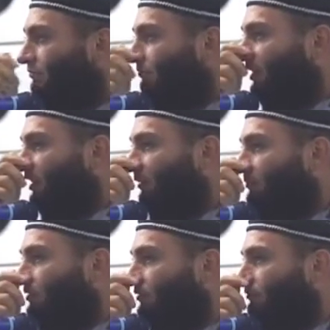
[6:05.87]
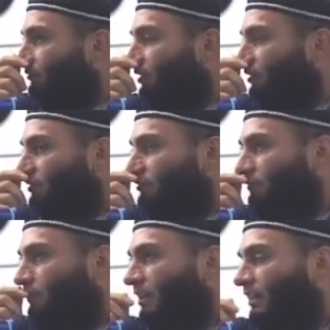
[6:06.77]
Becomes, it's
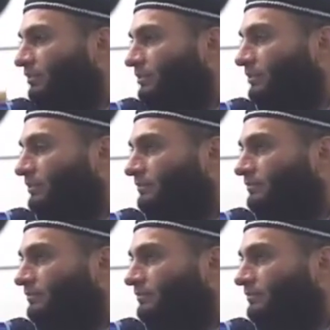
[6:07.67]
not bad after all.